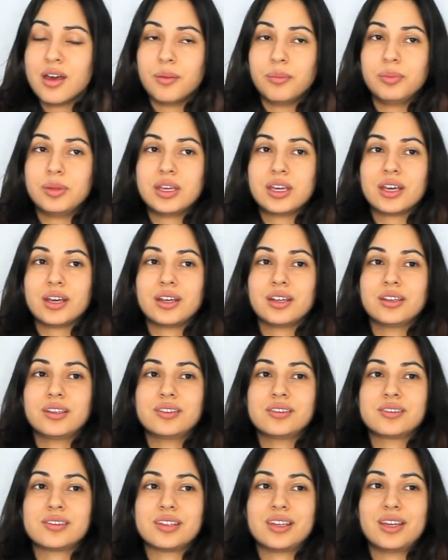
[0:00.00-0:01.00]

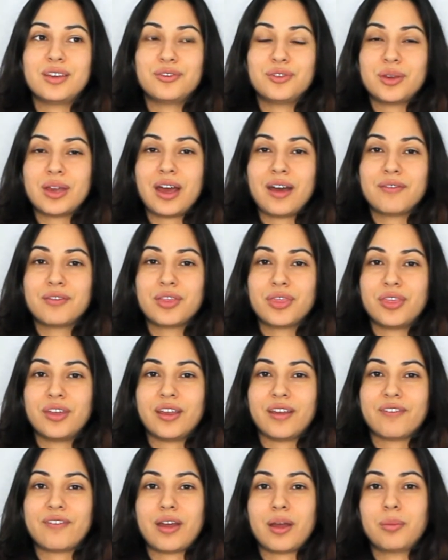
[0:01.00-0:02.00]
because if you have a
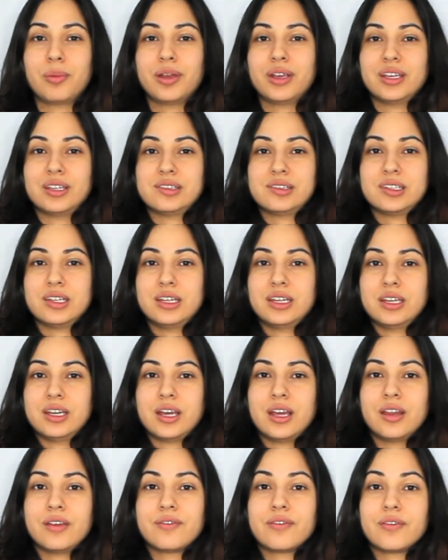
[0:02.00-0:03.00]
thick fabric, it's going to
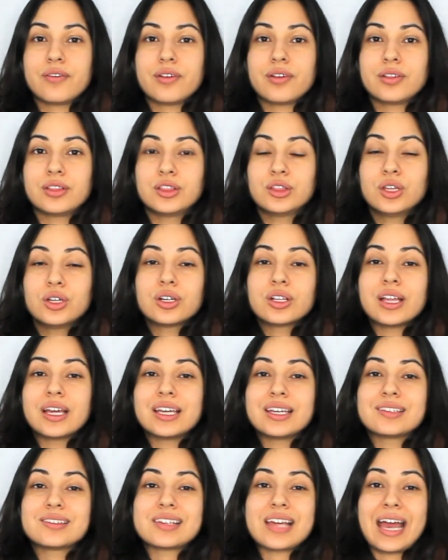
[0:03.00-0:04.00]
kind of look
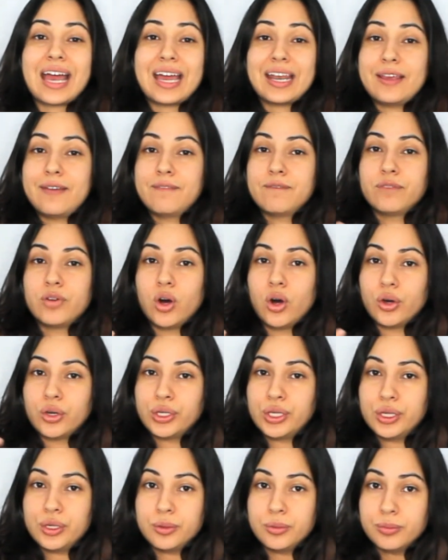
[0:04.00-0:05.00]
like it's adding
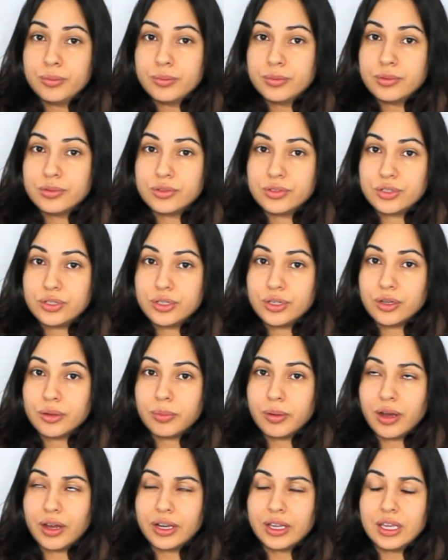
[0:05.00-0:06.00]
volume to your
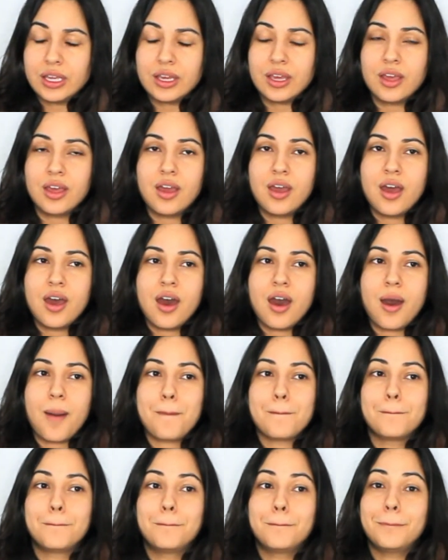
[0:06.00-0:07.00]
body.
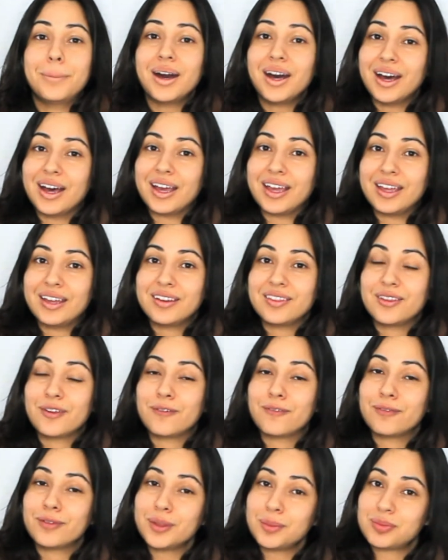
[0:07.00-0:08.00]
But
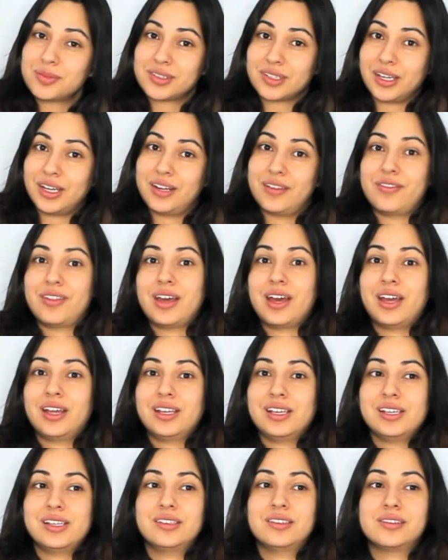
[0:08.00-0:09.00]
the flip side of
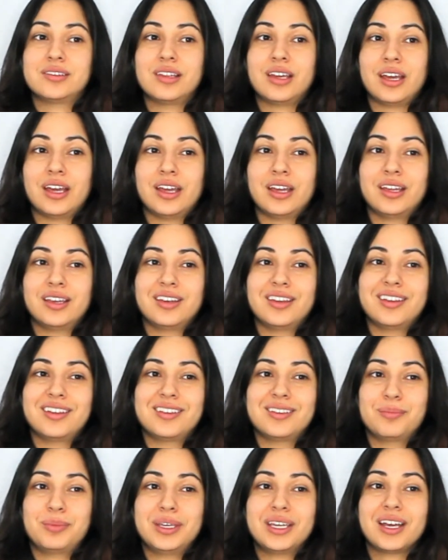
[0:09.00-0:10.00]
that is that
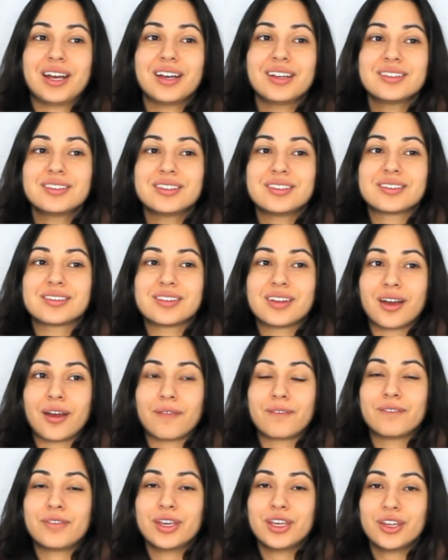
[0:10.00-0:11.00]
because it's
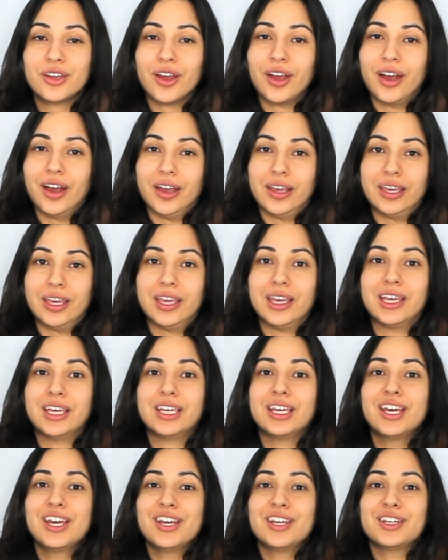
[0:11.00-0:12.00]
not figure
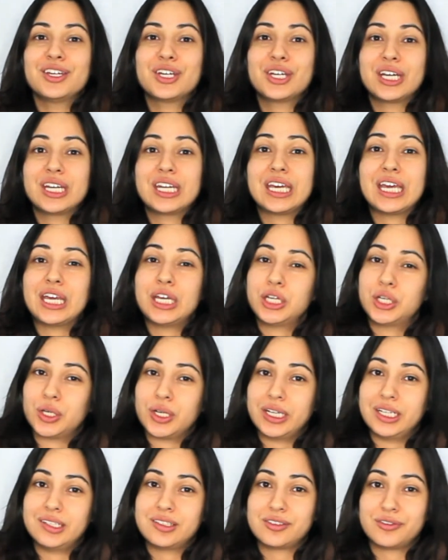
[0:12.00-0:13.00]
hugging, you're going to get
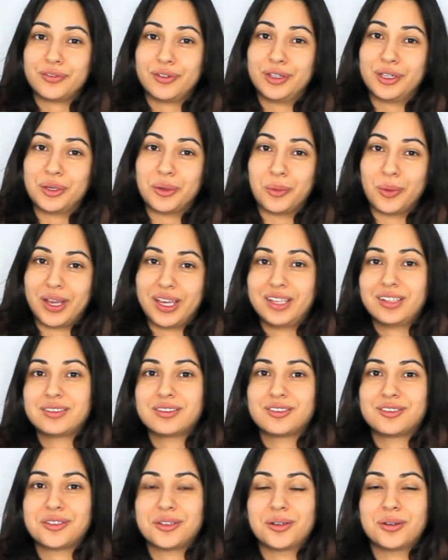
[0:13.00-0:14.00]
grace for your
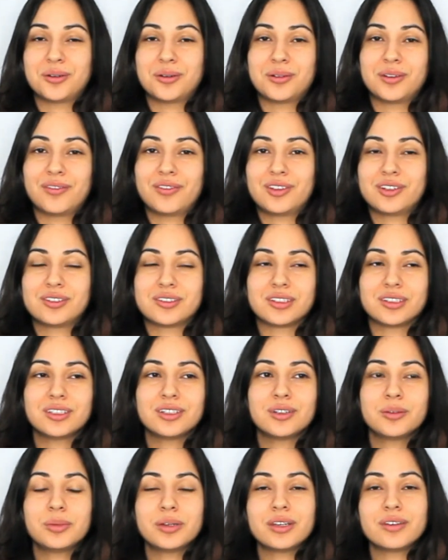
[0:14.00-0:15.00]
waist. So if there's a
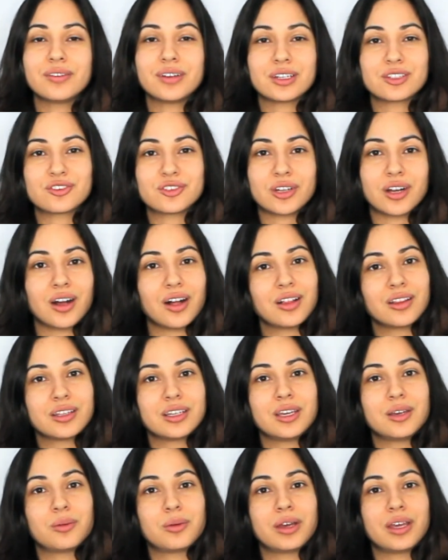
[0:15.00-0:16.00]
little bit of extra
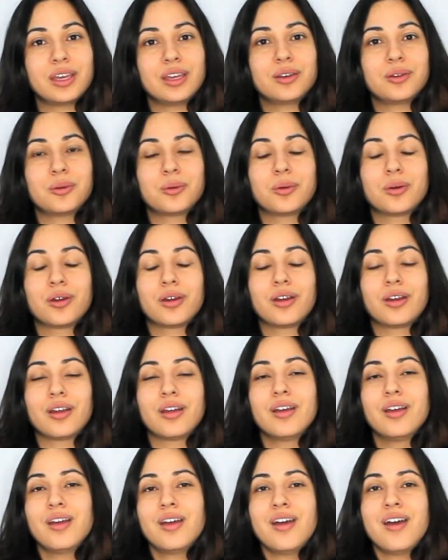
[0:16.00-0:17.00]
holiday weight or
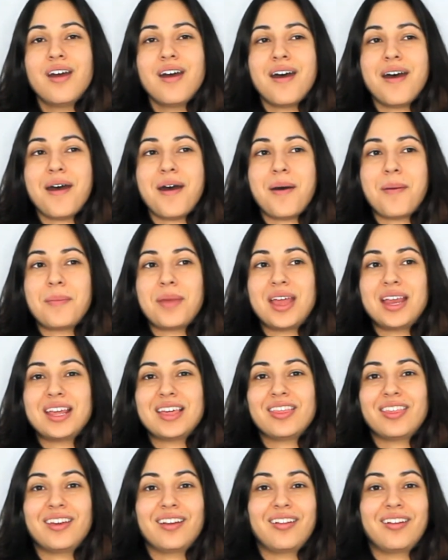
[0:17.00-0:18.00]

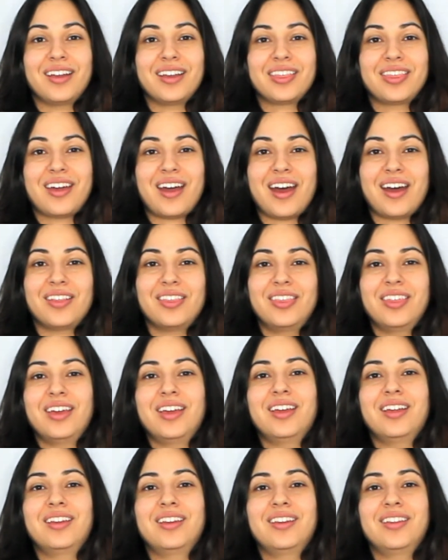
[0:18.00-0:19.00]
anything like that,
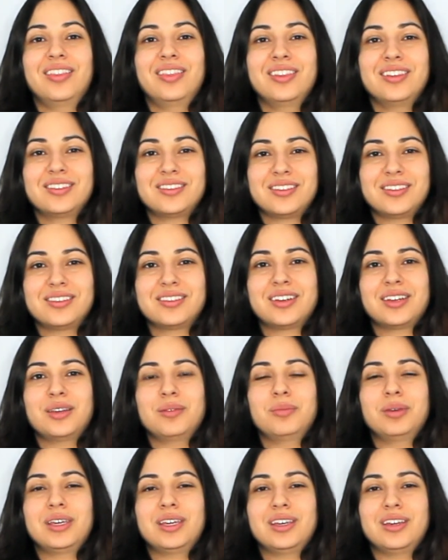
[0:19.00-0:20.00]
then this is going
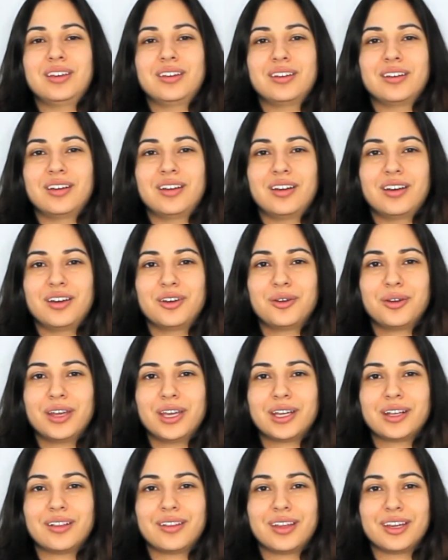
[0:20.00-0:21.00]
to be a
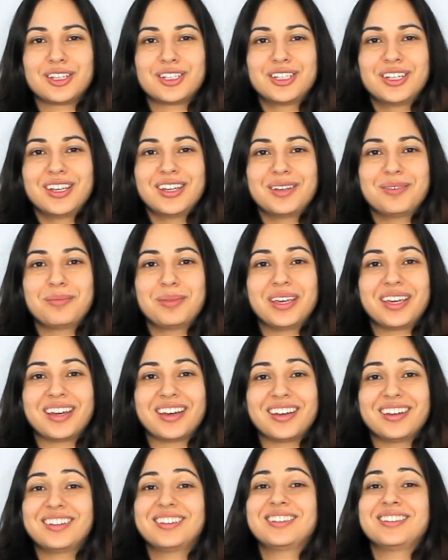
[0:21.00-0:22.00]
great collection,
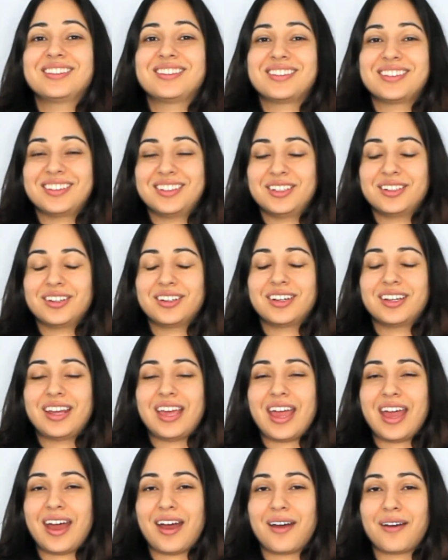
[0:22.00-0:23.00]
because you're going to
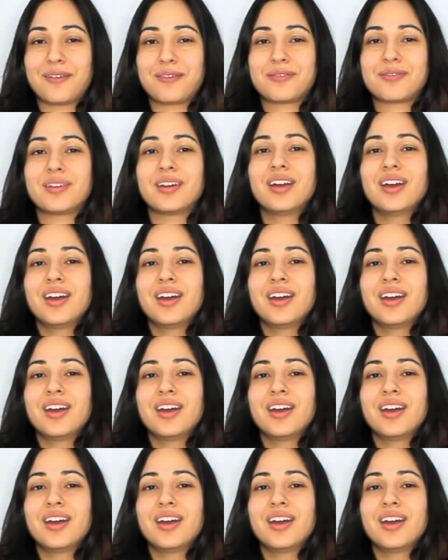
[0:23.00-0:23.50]
have